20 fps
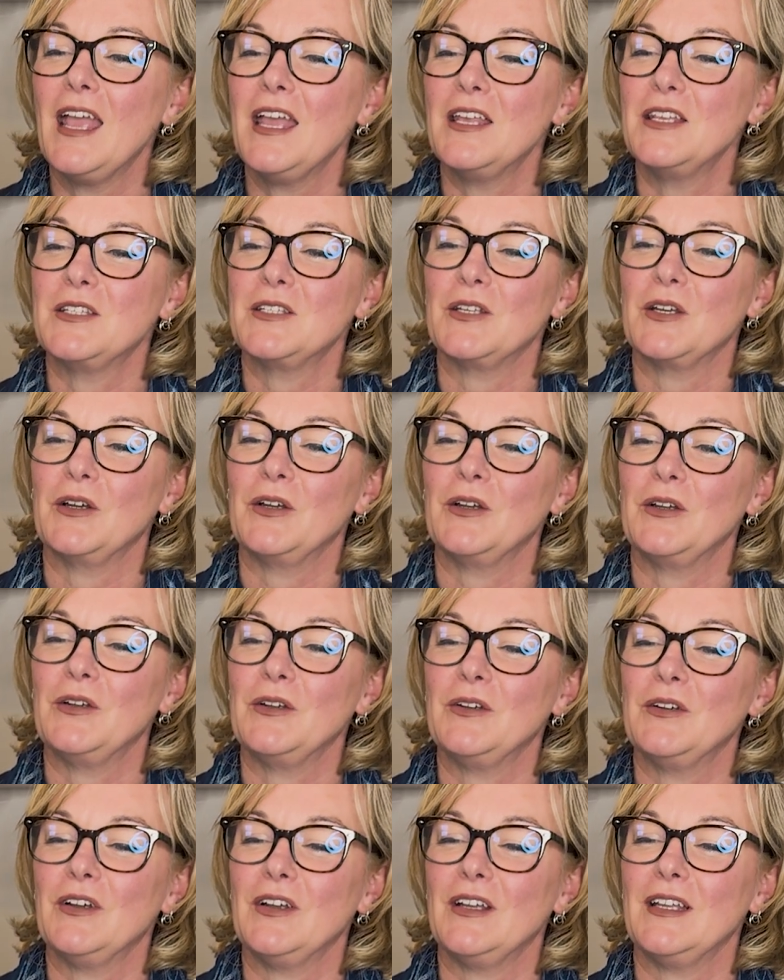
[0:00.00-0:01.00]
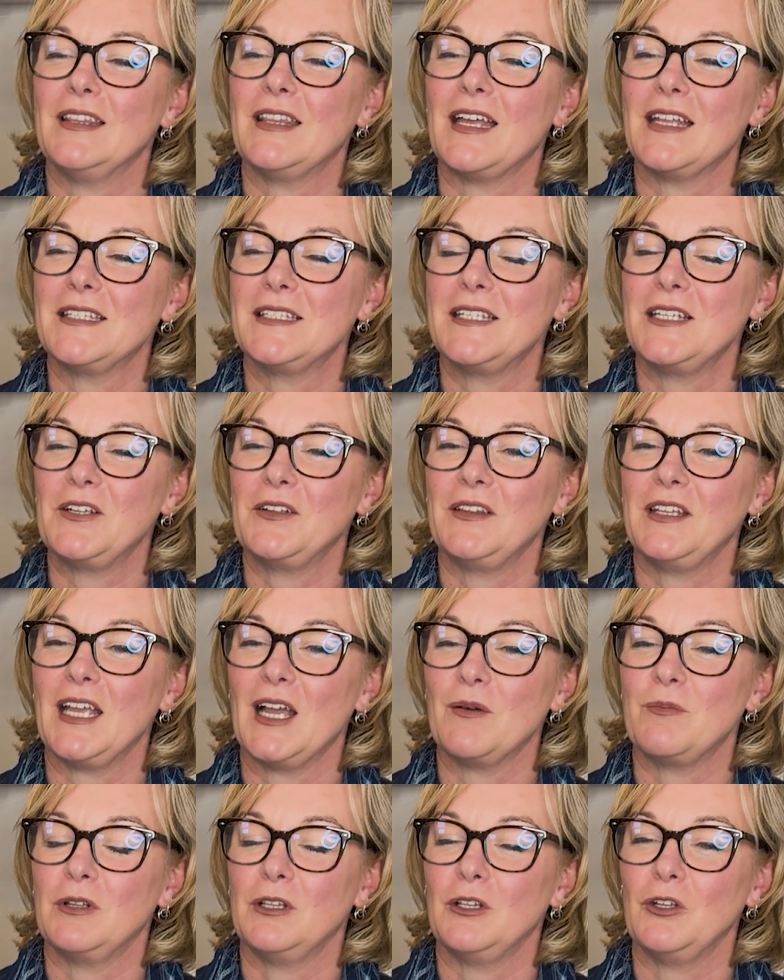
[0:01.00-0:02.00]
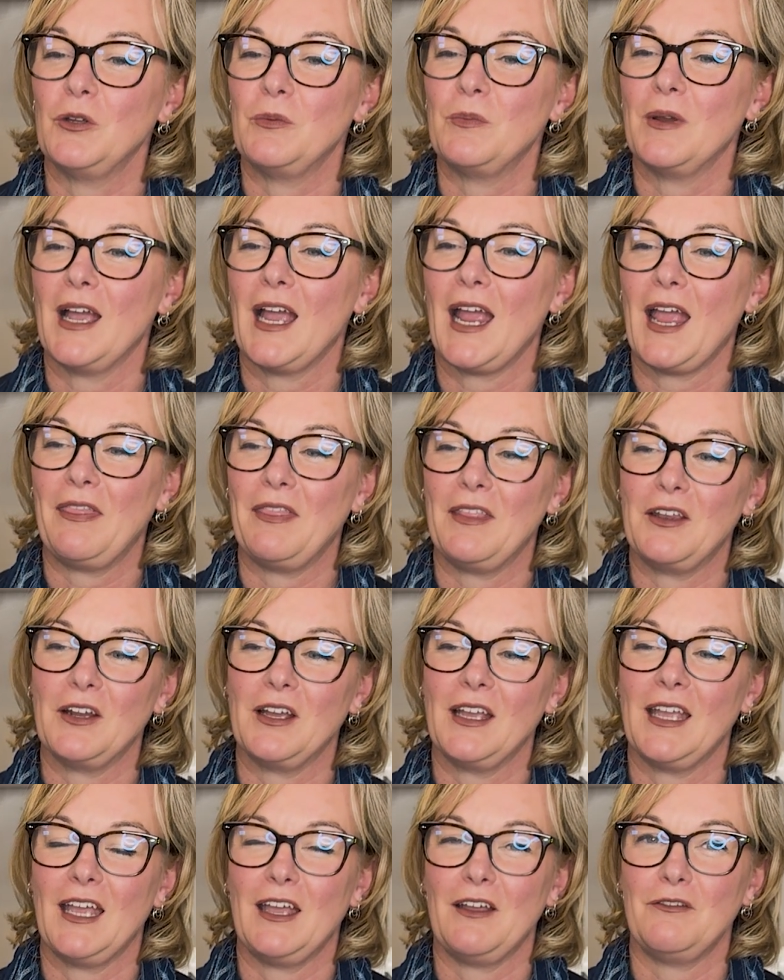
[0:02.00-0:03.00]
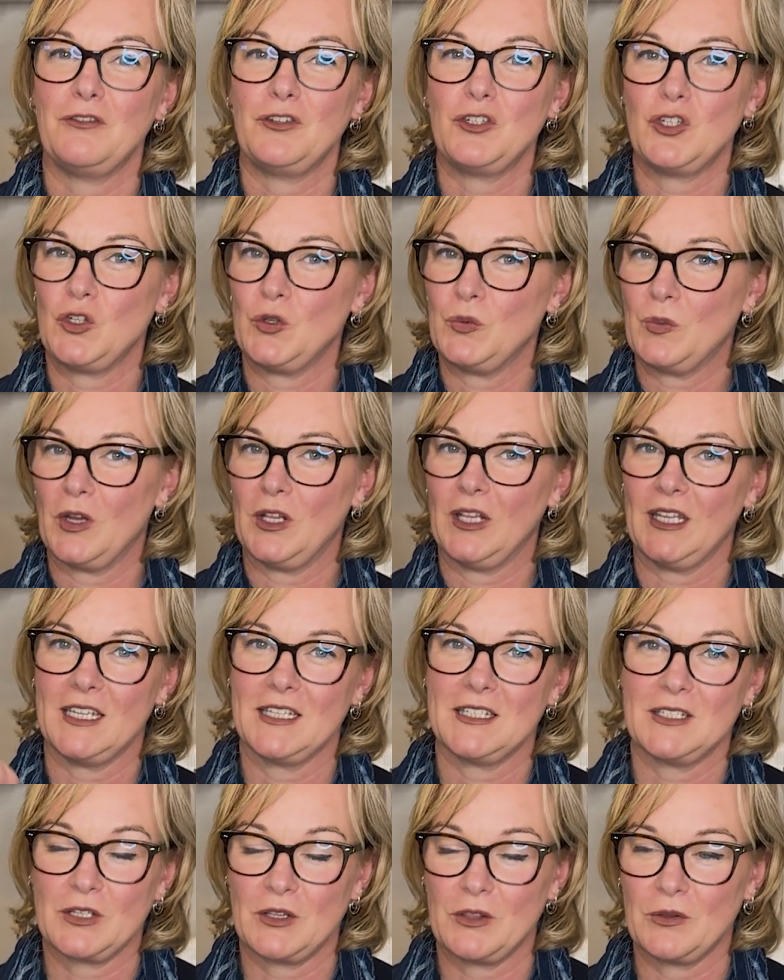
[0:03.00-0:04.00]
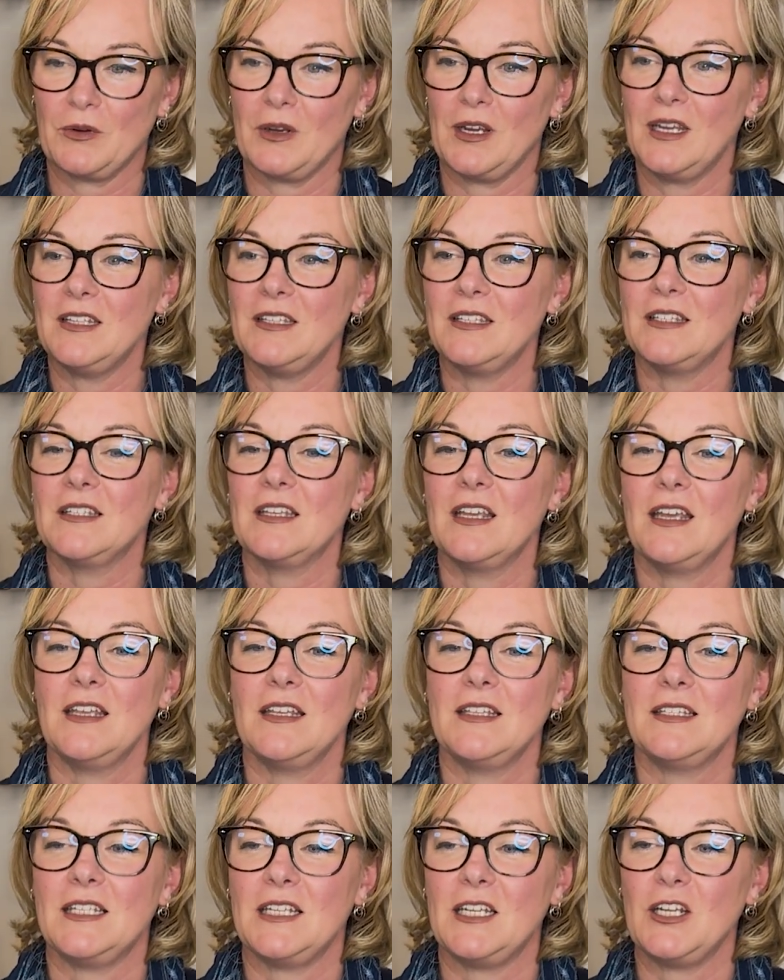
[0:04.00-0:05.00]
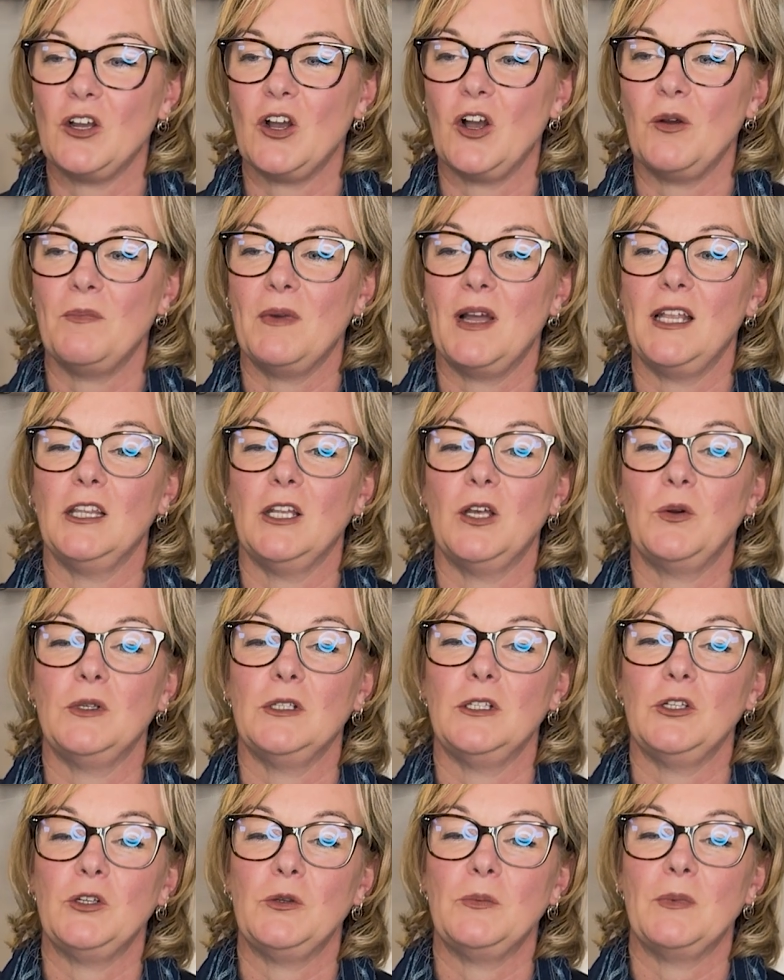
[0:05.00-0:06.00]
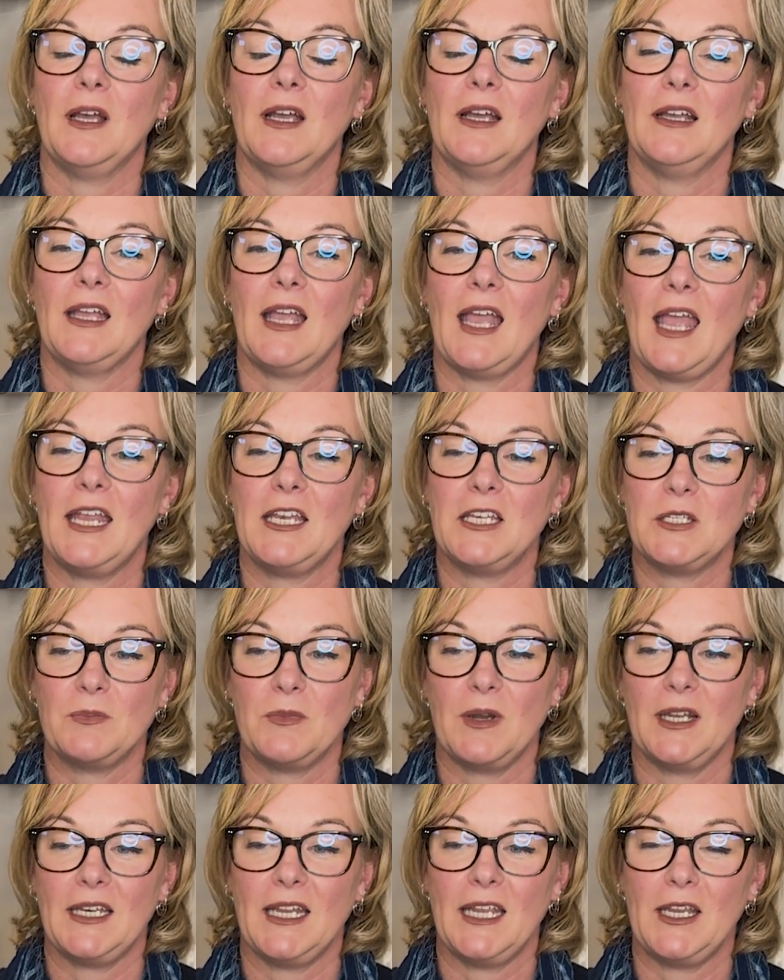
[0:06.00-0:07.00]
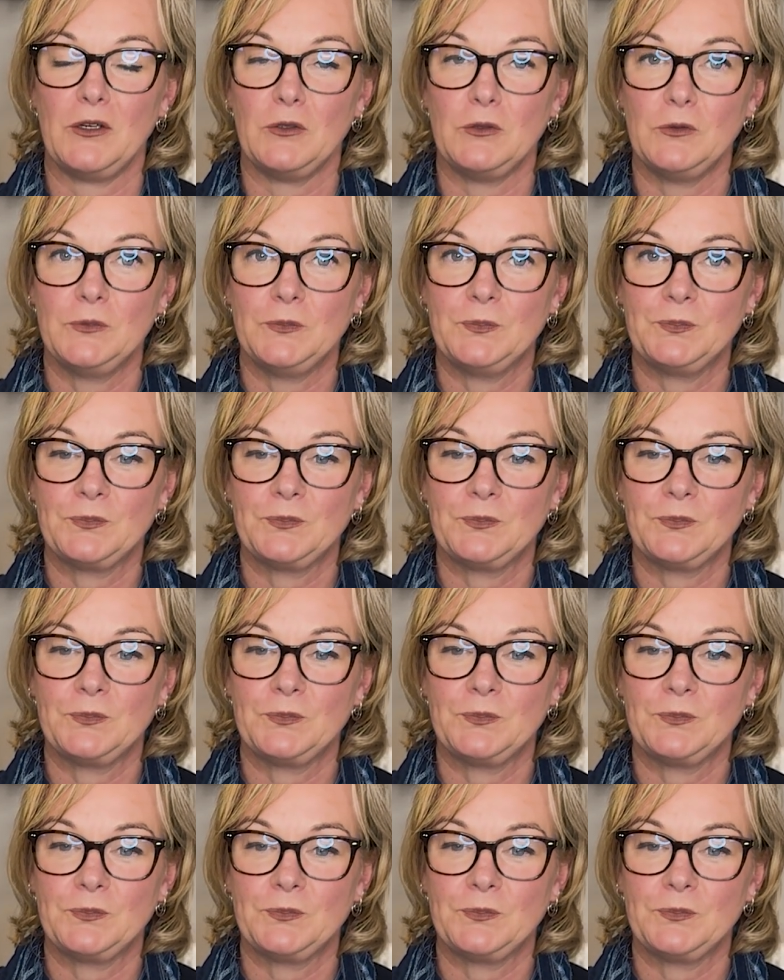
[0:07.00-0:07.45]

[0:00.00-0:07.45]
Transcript: So that's sitting on the upper looper, and then I have two polyester threads sitting on my lower looper and my needle.